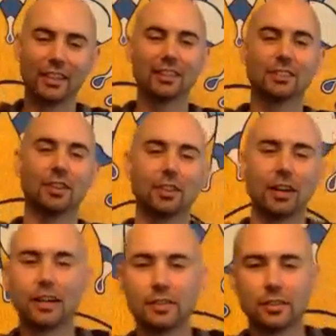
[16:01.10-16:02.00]
So
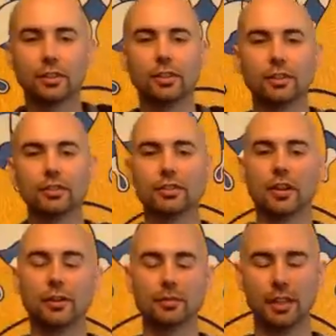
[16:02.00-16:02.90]
eyes closed,
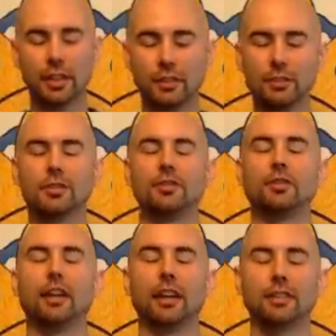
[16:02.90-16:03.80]
arms hang loose and
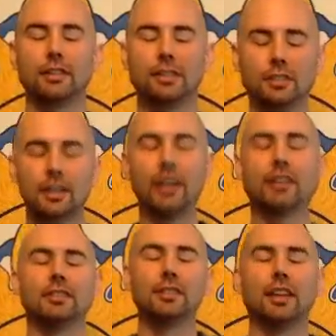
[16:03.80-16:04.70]
relaxed at the
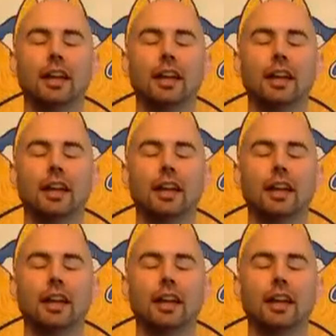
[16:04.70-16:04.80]
sides,